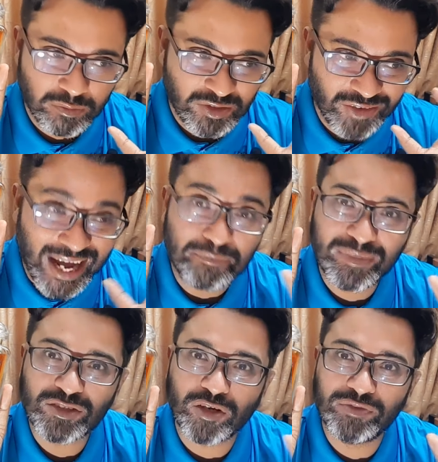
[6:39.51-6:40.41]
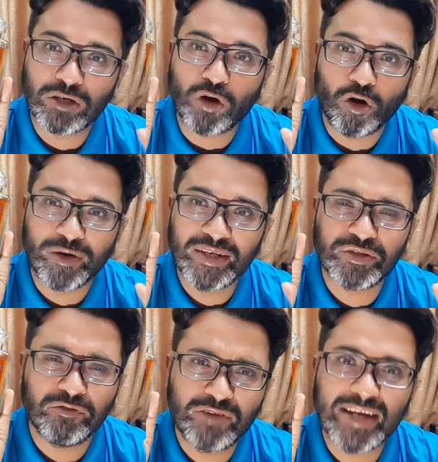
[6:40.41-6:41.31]
ripeness of that
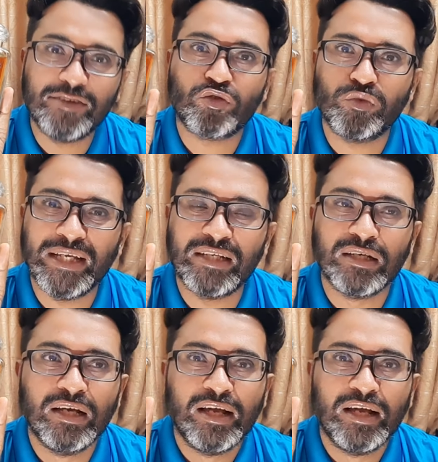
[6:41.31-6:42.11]
orange, very sweet.